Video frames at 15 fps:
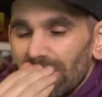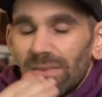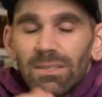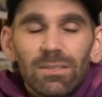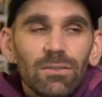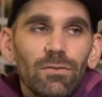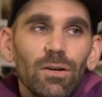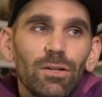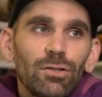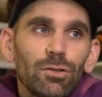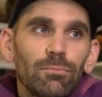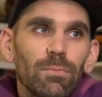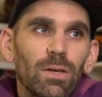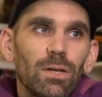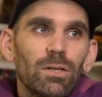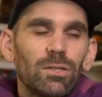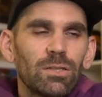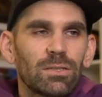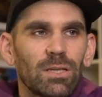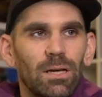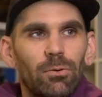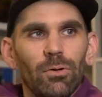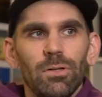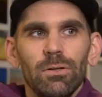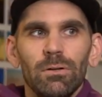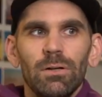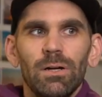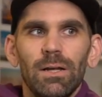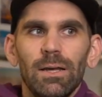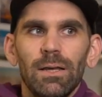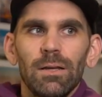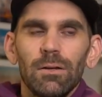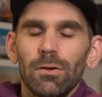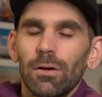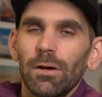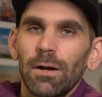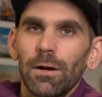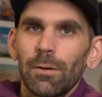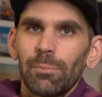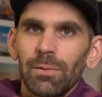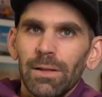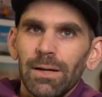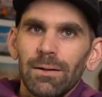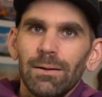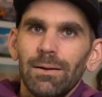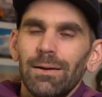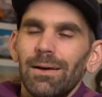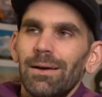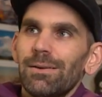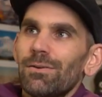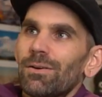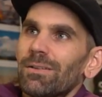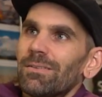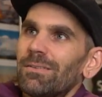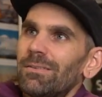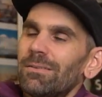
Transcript: It's very true. Just like when you're in an airplane, and you can,